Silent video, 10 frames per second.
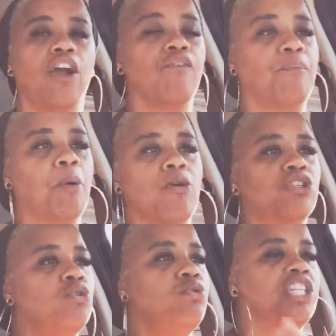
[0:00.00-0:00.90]
care of a
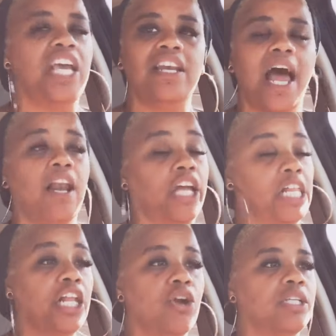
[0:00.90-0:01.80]
person who did not
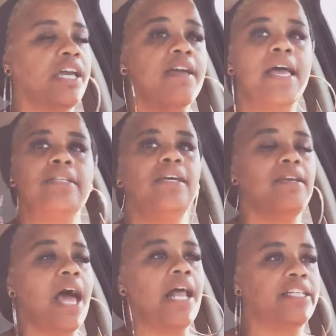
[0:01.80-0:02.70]

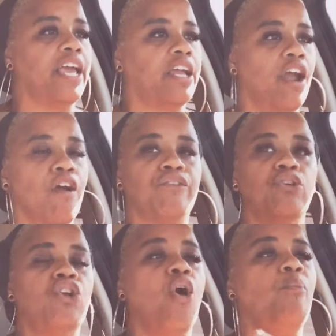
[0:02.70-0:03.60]
take care of
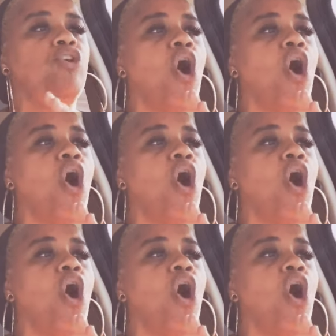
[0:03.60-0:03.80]
you. No